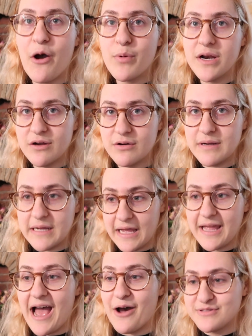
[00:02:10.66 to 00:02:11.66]
I wanna go
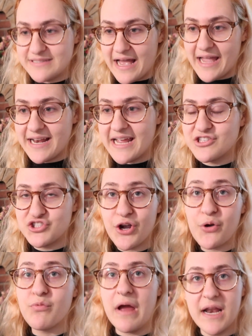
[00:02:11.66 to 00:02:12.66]
outside and
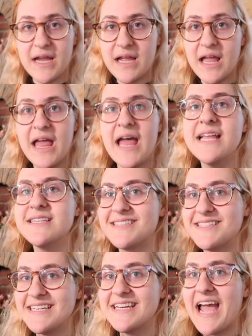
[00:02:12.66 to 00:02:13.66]
start running and
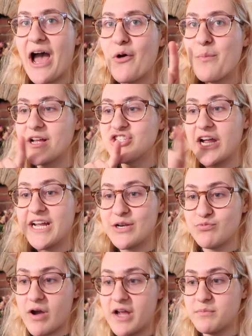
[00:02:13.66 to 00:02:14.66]
see how much I
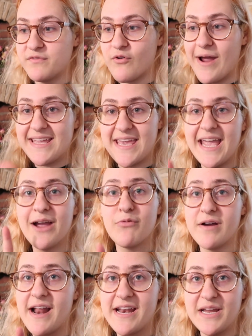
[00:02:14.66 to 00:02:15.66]
can run before I can't run